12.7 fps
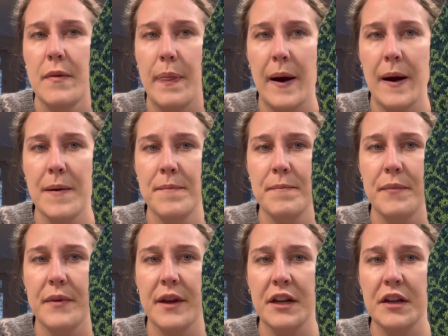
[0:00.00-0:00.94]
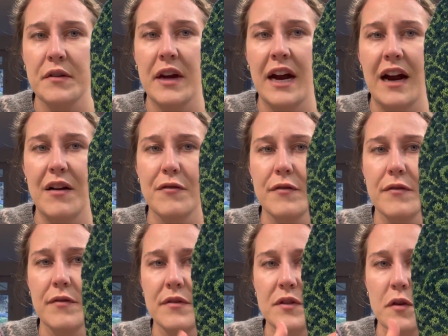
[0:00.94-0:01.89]
And you'd have,
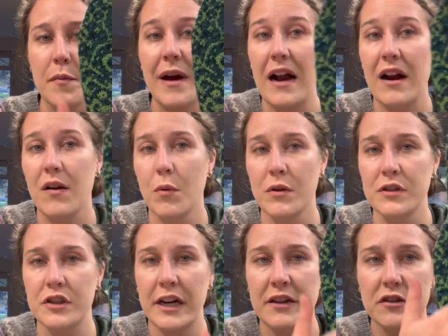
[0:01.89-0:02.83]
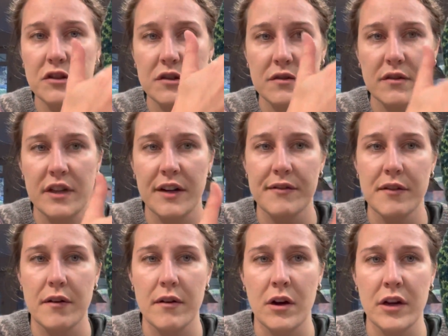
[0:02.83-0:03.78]
so the back wouldn't change. You'd have
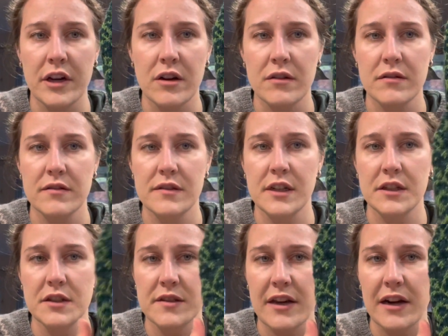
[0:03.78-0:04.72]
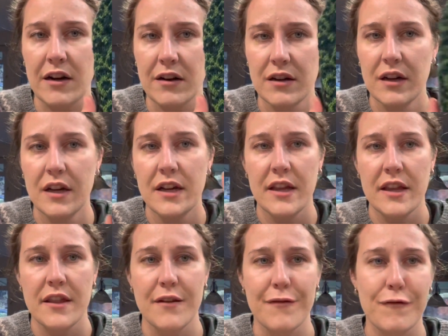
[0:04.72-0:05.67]
all your stitches there.
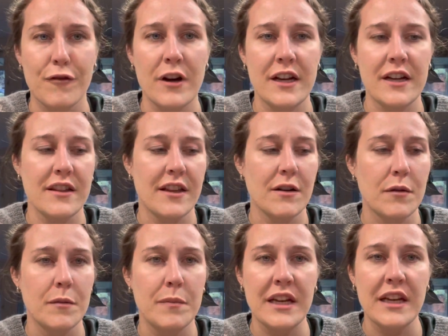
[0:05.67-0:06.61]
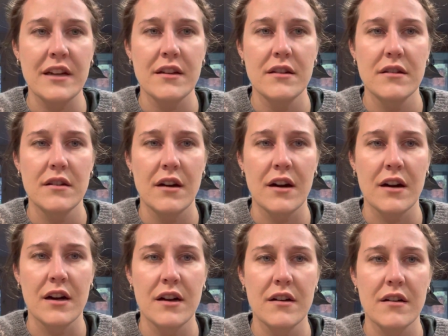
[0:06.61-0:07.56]
The front, there would be
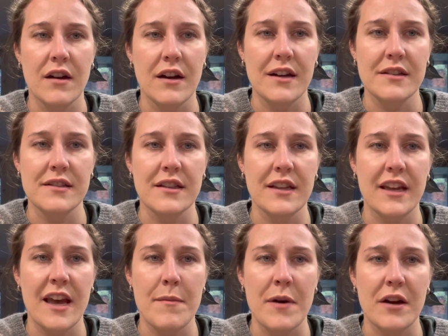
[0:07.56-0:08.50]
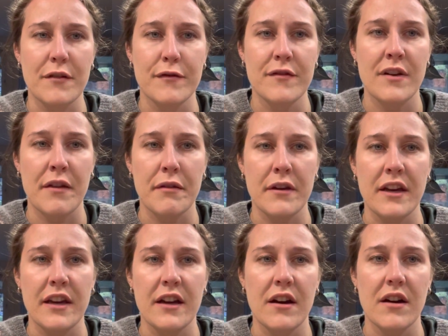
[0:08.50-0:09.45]
a gusset that came out of nothing
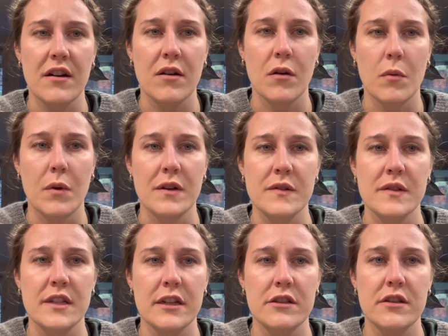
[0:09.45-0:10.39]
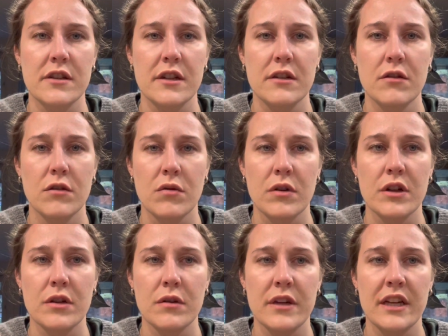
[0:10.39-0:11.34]
here, or one stitch that
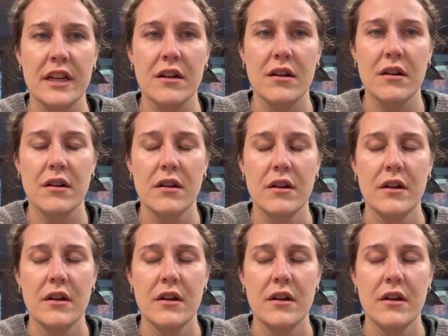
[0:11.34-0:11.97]
grew here.